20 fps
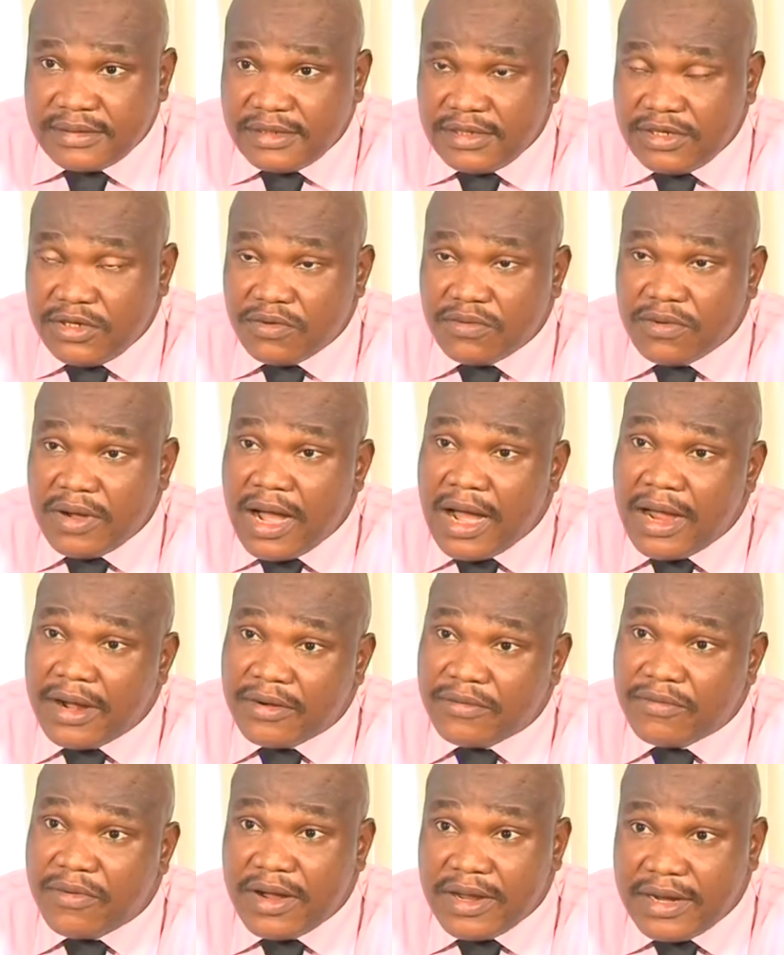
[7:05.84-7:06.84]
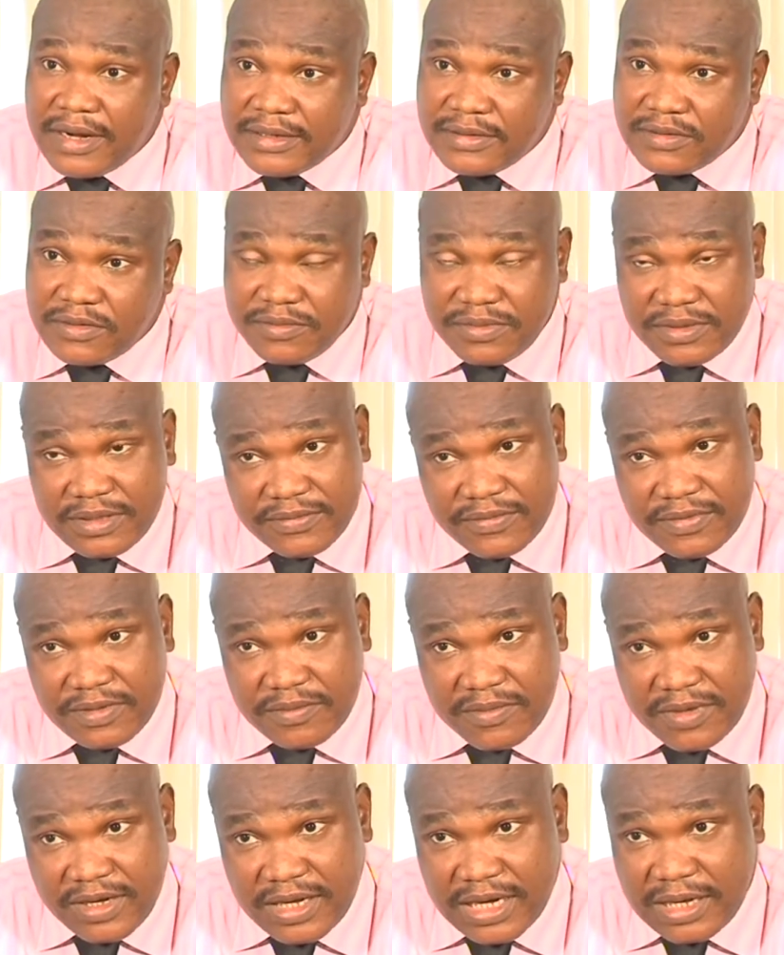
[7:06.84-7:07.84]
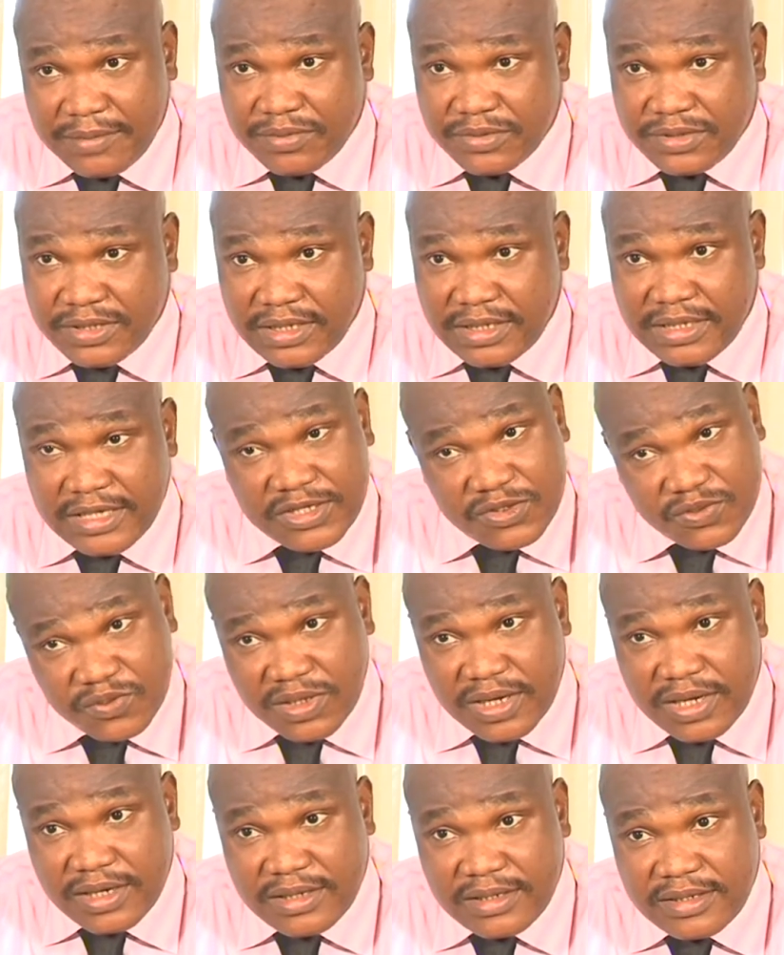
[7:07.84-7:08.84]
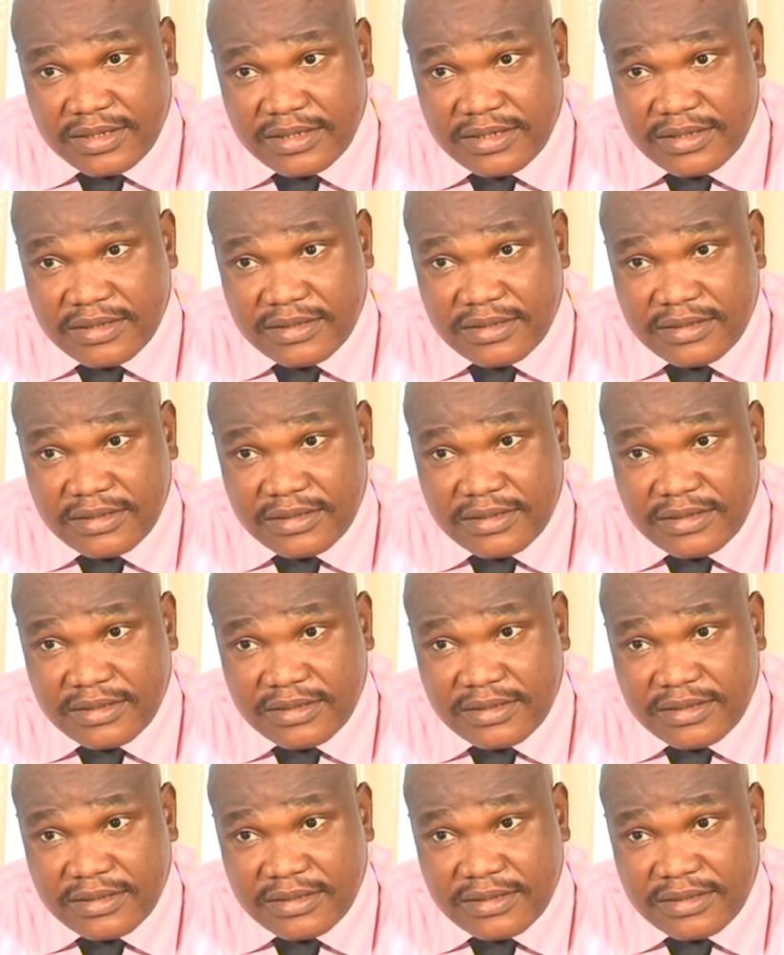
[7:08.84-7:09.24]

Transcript: You are required to be with me in Abuja this weekend.